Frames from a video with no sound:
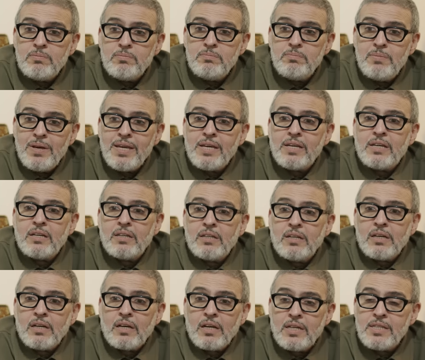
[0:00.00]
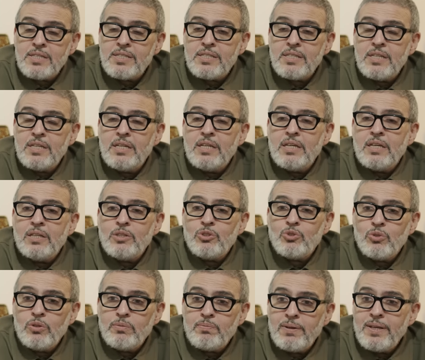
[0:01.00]
make Gaza
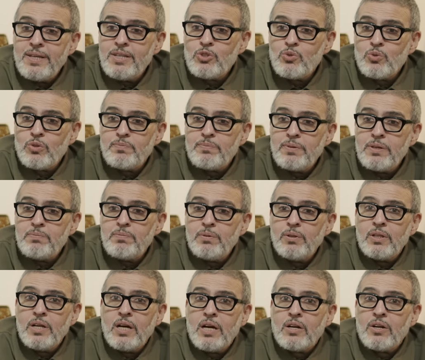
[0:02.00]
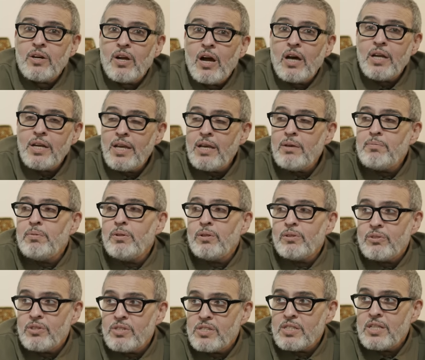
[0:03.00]
into a place where people are unable
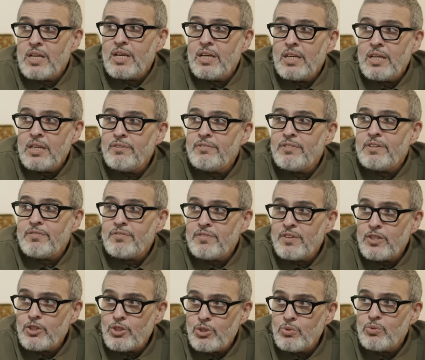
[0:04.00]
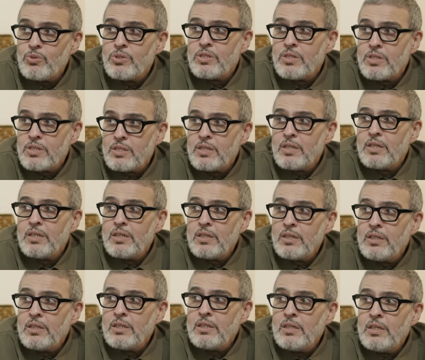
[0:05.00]
to stay, even if they choose to stay.
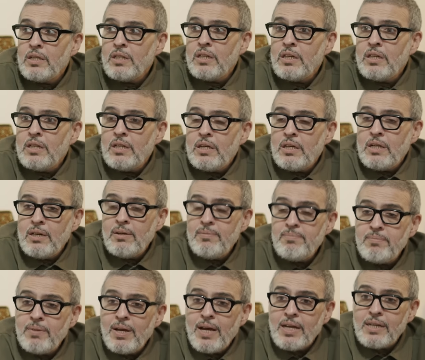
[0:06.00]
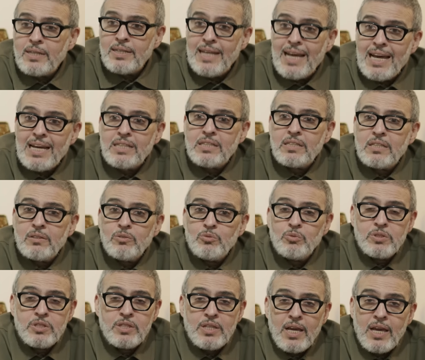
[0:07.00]
Mm. And that
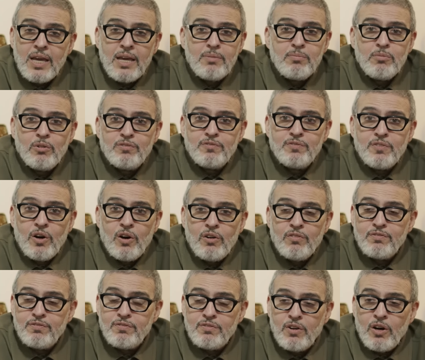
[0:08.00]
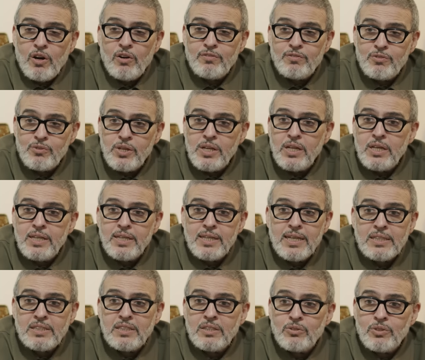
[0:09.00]
with the aim of really
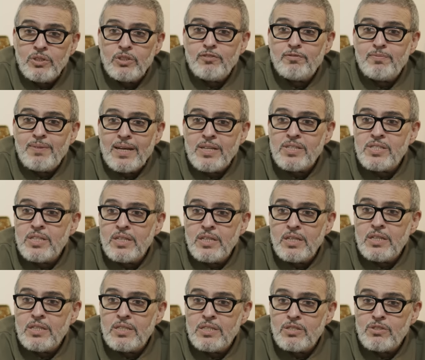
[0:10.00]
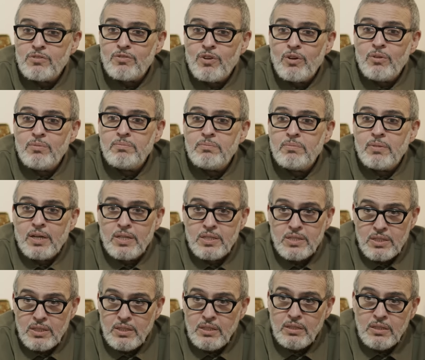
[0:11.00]
getting rid of Palestinians from
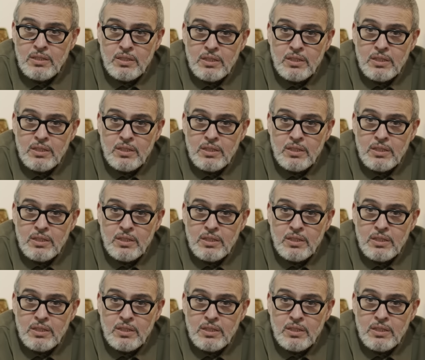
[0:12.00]
Gaza,